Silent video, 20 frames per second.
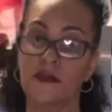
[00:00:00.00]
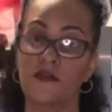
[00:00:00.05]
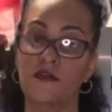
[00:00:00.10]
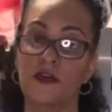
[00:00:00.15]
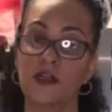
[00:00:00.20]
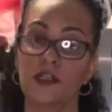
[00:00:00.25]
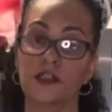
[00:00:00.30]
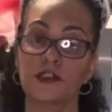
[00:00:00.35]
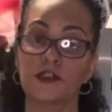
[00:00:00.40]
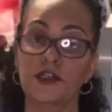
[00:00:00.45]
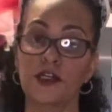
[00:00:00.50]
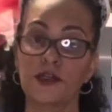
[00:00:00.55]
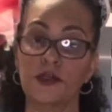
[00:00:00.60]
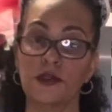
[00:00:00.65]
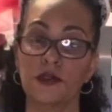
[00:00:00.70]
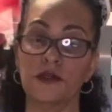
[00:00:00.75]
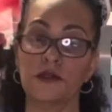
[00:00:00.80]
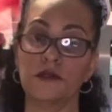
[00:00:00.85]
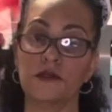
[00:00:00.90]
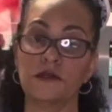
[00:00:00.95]
for the
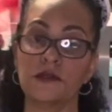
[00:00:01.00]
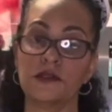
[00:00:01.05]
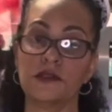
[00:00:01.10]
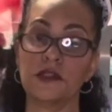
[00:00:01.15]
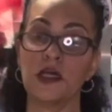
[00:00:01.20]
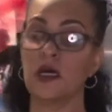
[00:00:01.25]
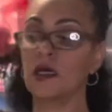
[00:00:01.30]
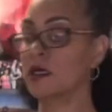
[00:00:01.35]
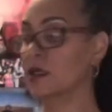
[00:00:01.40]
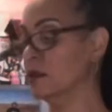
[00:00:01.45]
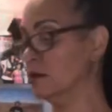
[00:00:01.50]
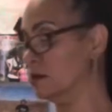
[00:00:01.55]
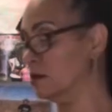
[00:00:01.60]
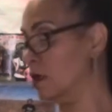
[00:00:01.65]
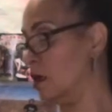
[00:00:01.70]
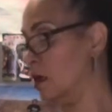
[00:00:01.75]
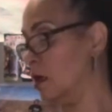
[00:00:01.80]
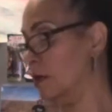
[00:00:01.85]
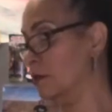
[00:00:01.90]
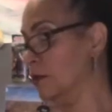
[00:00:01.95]
noodles,
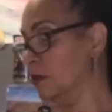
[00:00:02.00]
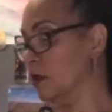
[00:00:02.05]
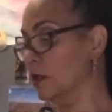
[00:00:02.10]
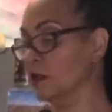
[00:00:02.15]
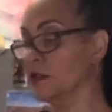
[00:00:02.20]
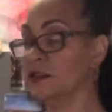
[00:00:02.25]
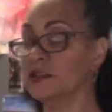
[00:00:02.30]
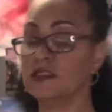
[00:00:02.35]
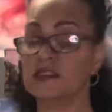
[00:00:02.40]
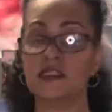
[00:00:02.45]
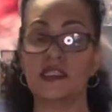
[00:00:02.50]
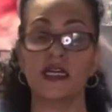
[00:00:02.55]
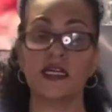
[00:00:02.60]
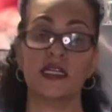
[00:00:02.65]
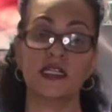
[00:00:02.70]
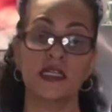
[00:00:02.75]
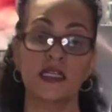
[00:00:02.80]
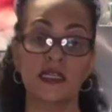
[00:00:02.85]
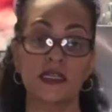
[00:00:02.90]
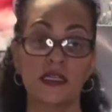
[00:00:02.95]
so I'm going to stick
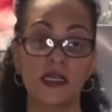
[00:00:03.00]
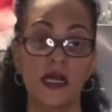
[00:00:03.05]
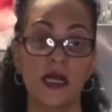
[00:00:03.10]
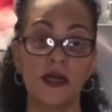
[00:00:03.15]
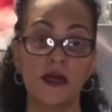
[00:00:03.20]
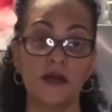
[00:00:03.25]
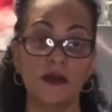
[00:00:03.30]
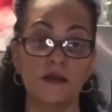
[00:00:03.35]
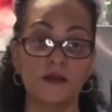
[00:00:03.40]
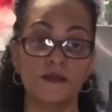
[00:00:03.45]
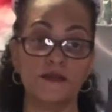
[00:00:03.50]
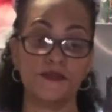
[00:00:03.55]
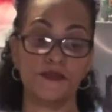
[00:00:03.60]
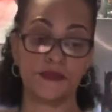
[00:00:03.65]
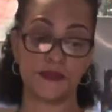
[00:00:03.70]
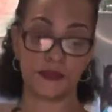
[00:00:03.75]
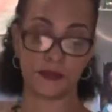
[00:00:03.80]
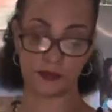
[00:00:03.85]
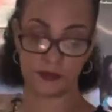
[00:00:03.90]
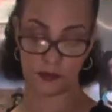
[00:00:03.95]
it in there,
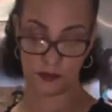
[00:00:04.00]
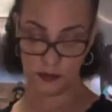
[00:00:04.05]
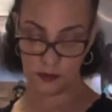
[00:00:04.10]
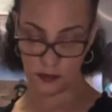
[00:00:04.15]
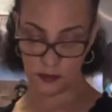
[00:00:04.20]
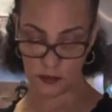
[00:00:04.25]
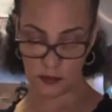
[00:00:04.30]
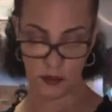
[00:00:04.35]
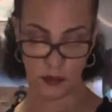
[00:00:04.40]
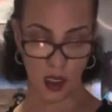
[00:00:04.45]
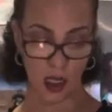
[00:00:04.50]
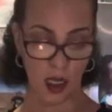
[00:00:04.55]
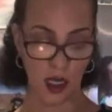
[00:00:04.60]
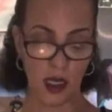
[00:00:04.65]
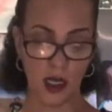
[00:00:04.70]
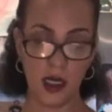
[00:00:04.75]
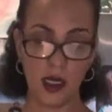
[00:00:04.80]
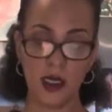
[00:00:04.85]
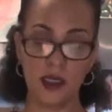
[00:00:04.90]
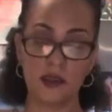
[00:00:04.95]

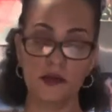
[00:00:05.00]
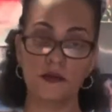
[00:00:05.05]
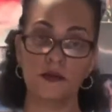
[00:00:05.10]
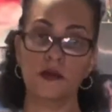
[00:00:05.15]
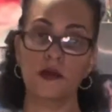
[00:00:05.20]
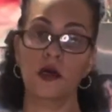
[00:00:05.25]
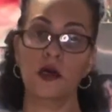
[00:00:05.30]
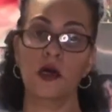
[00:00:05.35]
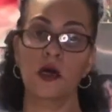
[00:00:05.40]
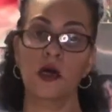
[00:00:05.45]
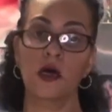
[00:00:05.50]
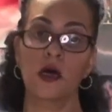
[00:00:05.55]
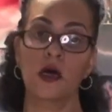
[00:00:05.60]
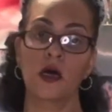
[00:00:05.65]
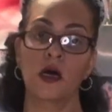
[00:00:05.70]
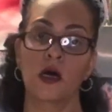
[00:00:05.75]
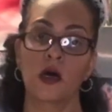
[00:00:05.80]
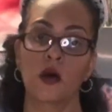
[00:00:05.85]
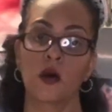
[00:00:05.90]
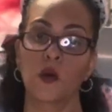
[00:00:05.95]
and
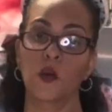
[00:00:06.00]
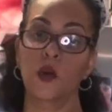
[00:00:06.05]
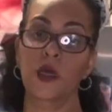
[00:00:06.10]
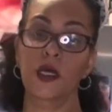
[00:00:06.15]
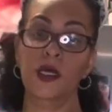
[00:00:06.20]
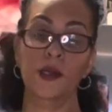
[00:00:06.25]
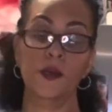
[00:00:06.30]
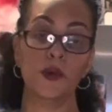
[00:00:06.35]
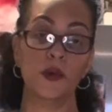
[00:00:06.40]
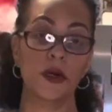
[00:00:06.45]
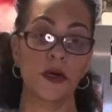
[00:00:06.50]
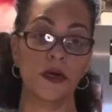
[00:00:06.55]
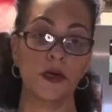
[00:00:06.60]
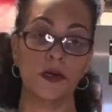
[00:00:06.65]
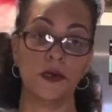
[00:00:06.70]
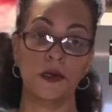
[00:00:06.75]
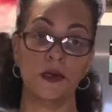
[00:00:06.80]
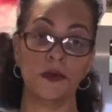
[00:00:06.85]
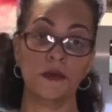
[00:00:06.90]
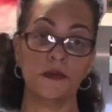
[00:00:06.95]
we
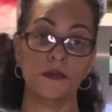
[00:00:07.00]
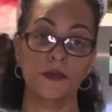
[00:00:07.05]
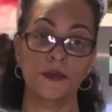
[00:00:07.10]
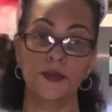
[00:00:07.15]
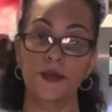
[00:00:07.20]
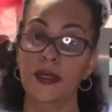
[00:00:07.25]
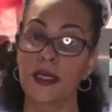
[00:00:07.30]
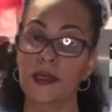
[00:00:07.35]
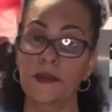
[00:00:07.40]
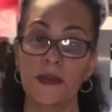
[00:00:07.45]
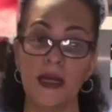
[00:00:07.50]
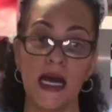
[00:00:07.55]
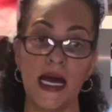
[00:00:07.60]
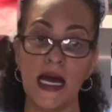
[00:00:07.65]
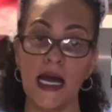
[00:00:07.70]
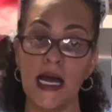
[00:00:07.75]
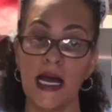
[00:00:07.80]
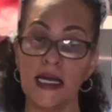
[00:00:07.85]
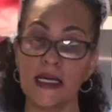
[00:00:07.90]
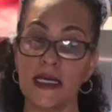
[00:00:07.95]
will be
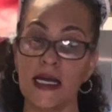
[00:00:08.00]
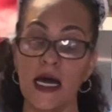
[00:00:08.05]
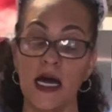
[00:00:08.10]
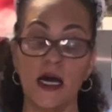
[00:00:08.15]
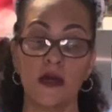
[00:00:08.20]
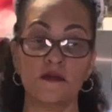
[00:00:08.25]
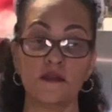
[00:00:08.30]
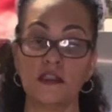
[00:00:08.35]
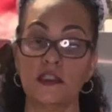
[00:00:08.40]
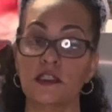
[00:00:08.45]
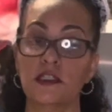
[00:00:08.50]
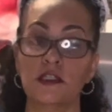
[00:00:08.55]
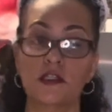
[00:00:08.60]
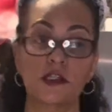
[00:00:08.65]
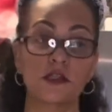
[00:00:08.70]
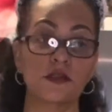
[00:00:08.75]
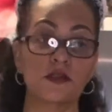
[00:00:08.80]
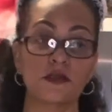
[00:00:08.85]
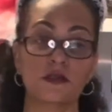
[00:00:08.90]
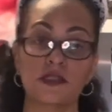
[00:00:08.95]
back after the
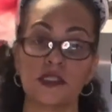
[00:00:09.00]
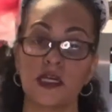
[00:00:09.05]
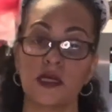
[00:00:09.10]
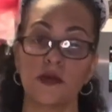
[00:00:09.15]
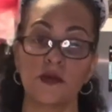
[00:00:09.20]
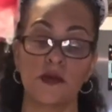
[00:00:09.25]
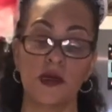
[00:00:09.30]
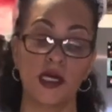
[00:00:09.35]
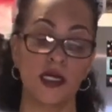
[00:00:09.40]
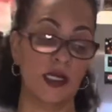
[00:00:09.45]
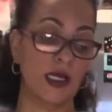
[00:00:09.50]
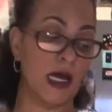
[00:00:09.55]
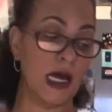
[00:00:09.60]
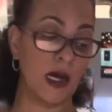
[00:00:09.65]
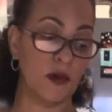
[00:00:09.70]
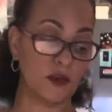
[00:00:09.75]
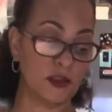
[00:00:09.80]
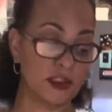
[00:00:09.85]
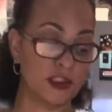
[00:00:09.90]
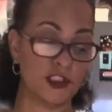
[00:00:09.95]
noodles get ready. I
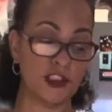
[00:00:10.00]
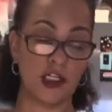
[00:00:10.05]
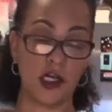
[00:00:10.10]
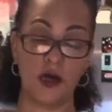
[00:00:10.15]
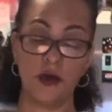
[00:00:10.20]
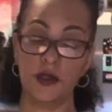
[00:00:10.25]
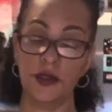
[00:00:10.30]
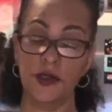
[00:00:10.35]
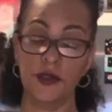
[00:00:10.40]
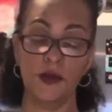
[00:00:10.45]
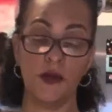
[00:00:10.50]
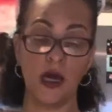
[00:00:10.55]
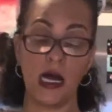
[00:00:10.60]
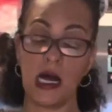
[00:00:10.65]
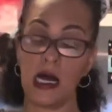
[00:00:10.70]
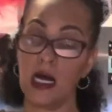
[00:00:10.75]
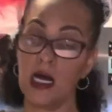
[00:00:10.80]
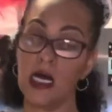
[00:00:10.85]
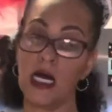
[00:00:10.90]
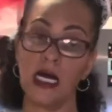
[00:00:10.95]
will show you
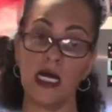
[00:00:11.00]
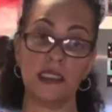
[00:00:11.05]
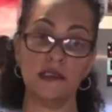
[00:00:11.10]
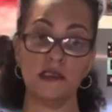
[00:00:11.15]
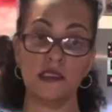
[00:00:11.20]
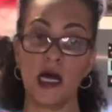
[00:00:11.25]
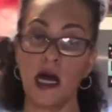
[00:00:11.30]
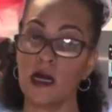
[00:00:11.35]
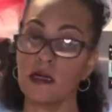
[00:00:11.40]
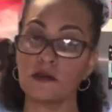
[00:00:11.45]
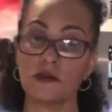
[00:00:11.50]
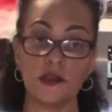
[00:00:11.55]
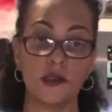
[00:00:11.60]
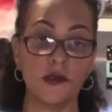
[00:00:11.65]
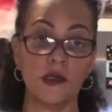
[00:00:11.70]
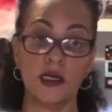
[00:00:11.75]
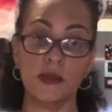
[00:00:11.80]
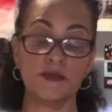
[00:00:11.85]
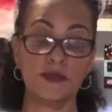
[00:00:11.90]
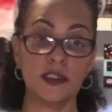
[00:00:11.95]
how I
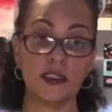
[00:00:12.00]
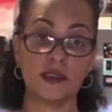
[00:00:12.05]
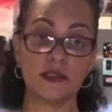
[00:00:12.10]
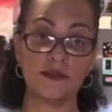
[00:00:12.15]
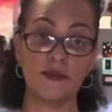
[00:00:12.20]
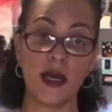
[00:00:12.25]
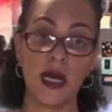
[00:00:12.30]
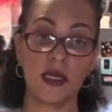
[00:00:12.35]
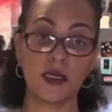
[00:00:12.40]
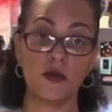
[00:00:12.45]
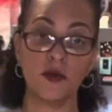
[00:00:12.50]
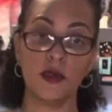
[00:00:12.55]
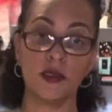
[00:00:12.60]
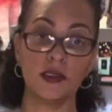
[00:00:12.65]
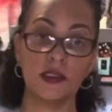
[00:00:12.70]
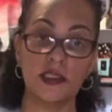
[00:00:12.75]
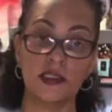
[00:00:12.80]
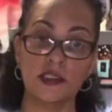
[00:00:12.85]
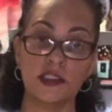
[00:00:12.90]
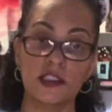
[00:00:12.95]
doctor up this
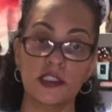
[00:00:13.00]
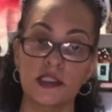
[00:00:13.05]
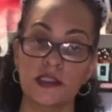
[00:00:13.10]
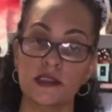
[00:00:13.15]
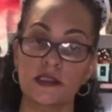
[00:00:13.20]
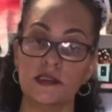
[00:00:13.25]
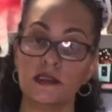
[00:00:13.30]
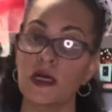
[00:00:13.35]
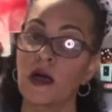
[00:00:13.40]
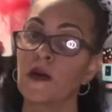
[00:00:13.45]
macaroni and cheese.